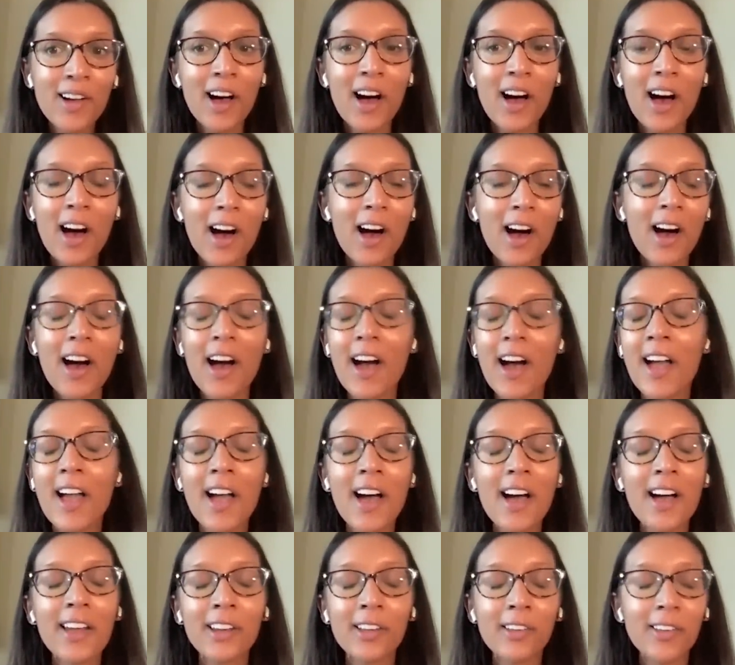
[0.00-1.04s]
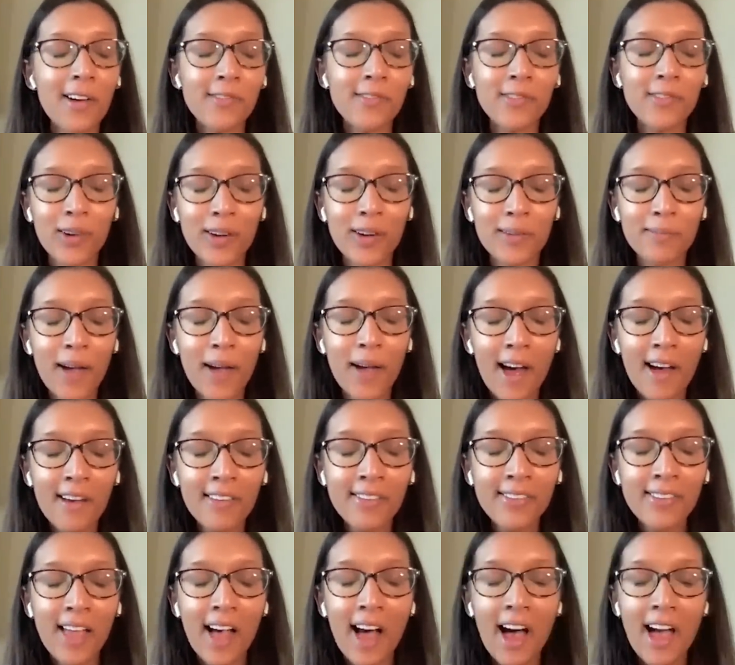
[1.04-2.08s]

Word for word: Uh, I had a loved one pass.